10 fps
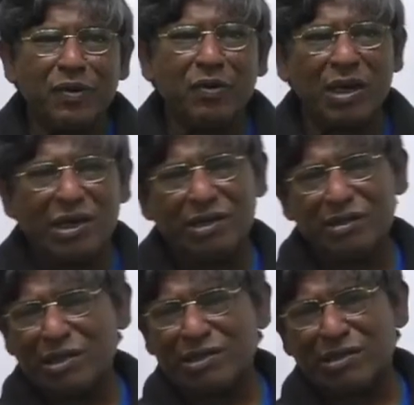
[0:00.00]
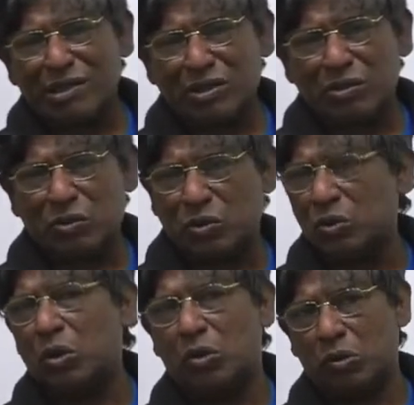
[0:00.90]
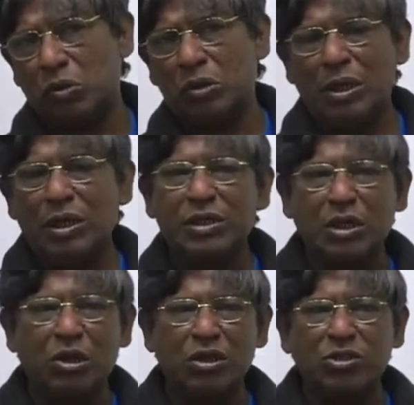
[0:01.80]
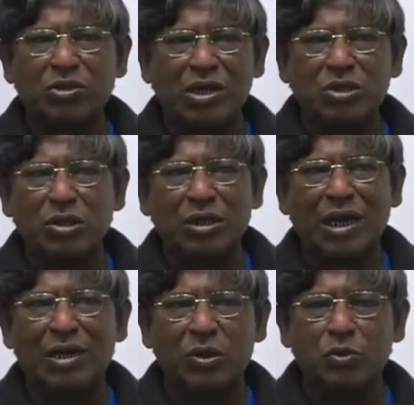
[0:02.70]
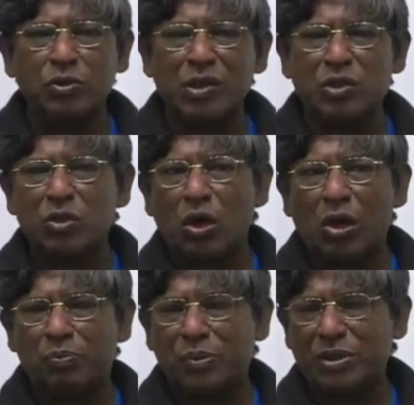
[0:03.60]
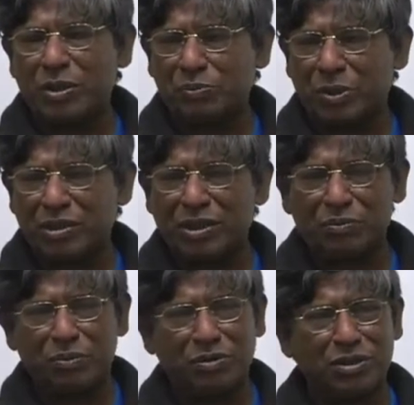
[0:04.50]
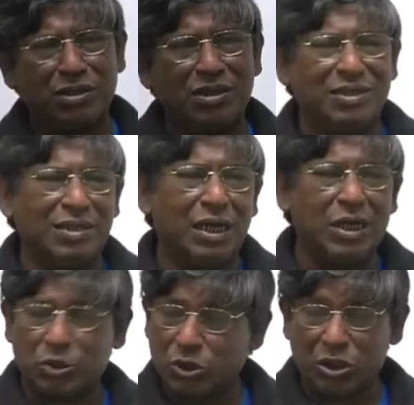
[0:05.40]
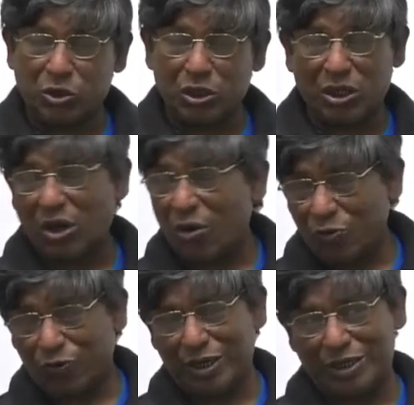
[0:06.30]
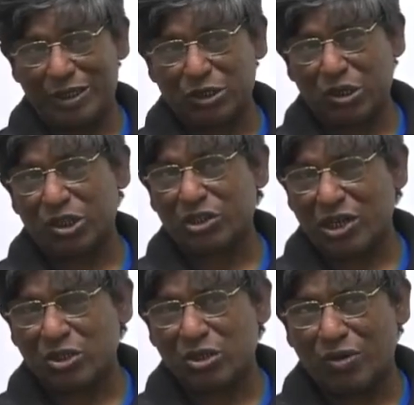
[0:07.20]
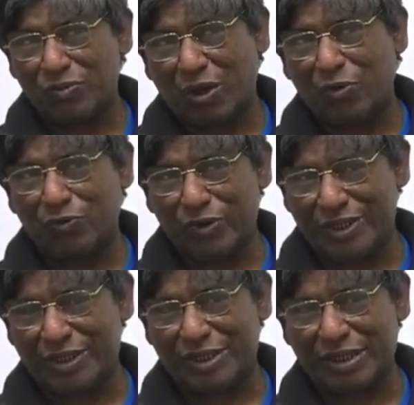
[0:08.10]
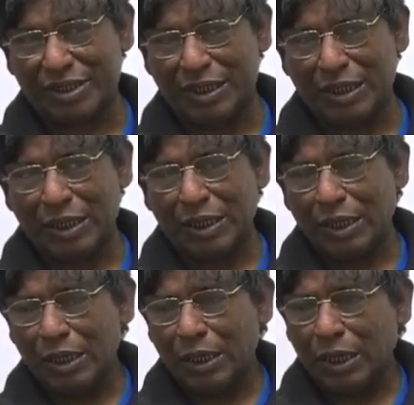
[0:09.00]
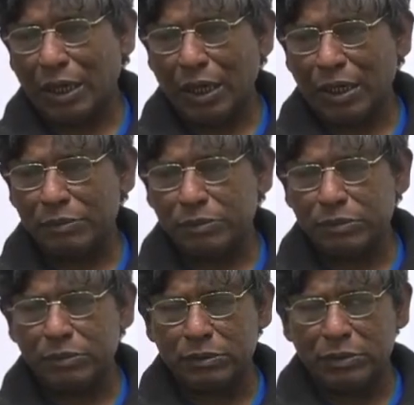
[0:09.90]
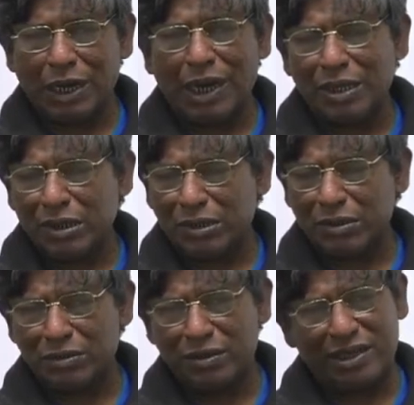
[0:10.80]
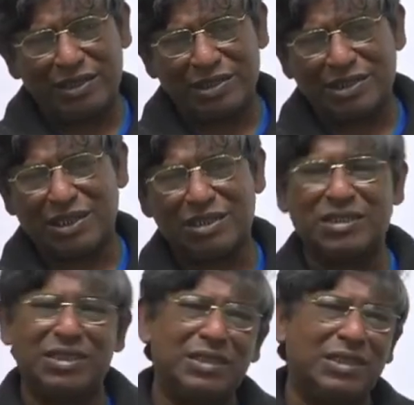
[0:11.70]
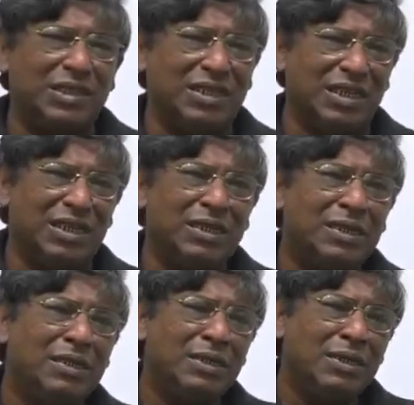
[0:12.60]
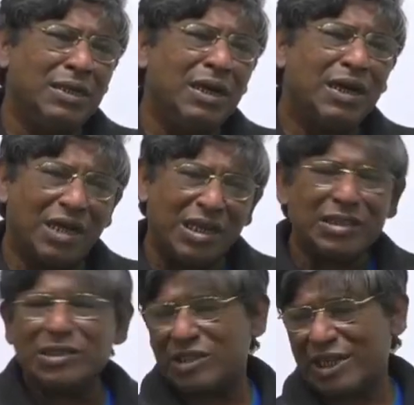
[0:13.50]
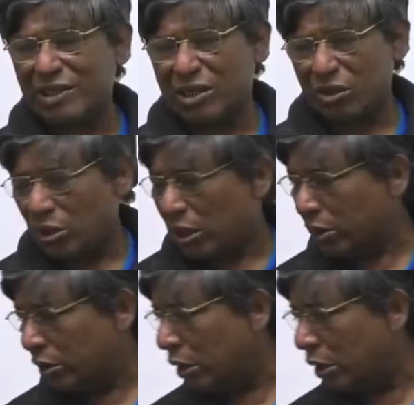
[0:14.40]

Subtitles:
are interested to know the construction and uses of present participles in noun phrases, construction of noun phrases, I will discuss it in a class later on.